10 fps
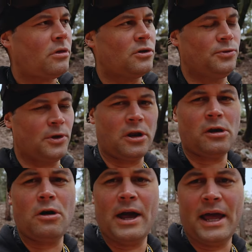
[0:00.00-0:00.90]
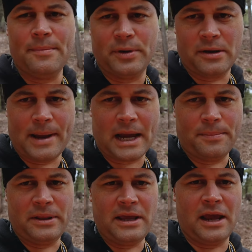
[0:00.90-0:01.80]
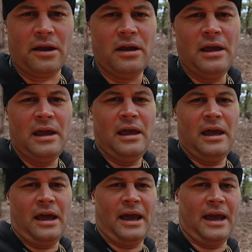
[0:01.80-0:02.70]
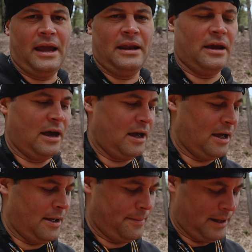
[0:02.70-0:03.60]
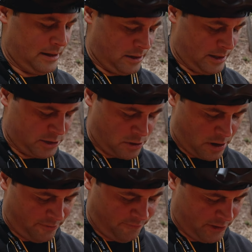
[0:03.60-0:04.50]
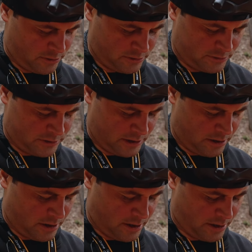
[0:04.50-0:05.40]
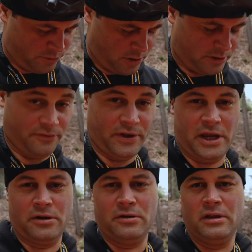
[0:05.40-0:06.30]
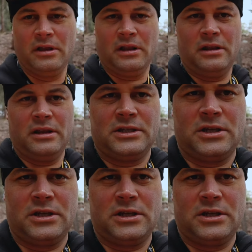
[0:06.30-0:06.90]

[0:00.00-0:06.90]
So we're gonna go ahead and put it back up in the air and uh, and I'll let you know how it feels uh, throughout the video. Let's